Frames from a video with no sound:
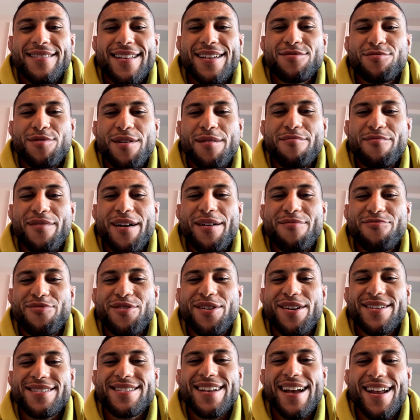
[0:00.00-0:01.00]
that's why I'm I'm
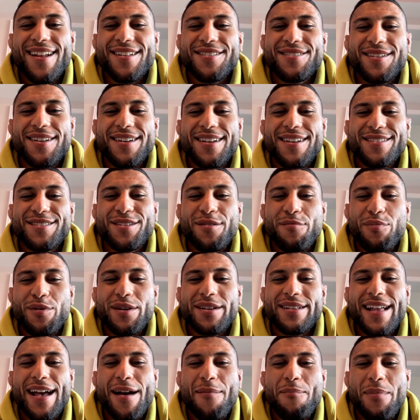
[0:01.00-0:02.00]
very excited to to
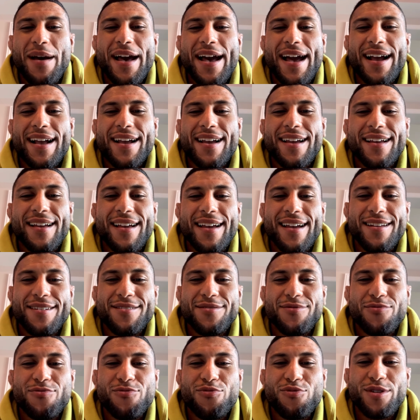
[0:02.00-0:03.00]
bring that back
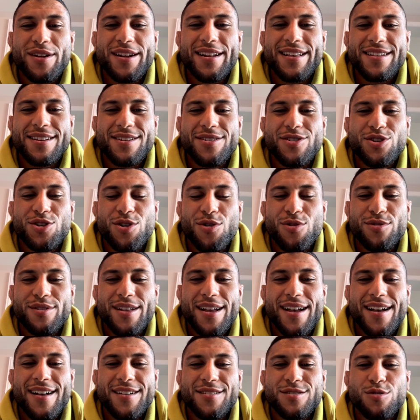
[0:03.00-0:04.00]
and really show
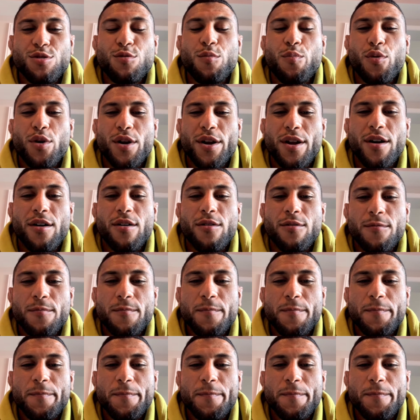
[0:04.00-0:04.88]
the two point oh.